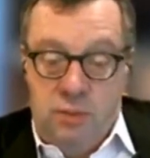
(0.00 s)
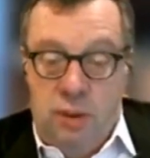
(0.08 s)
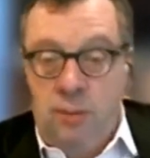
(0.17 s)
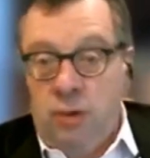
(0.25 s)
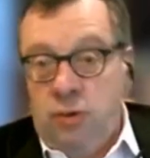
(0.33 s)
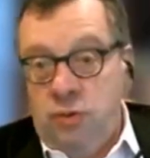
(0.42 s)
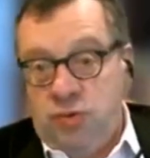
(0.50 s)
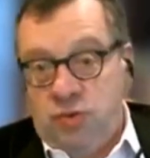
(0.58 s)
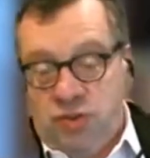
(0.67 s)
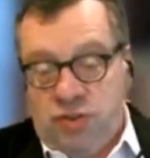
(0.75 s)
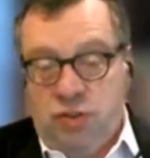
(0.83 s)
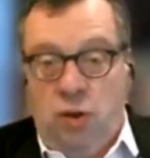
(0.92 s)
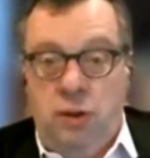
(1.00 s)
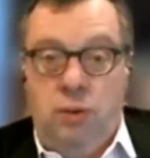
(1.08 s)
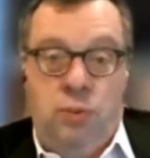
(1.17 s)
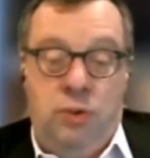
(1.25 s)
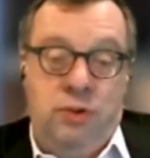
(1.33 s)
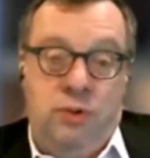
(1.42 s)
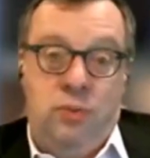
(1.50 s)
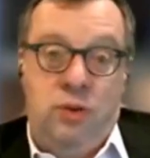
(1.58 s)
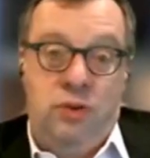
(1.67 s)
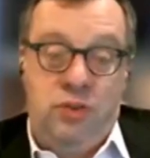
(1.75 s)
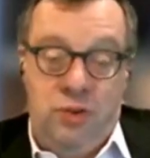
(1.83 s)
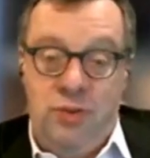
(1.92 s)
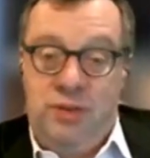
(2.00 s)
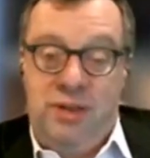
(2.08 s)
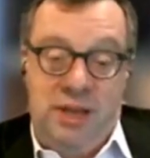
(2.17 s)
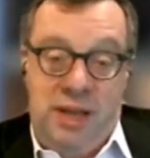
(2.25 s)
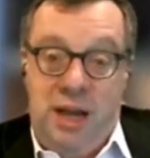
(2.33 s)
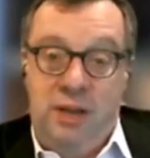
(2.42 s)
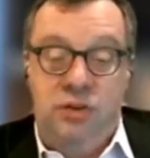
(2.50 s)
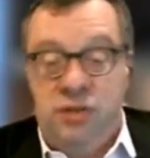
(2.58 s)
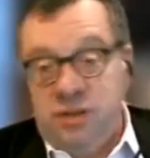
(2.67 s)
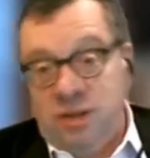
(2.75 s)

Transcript: When we're going to solar, we're using the energy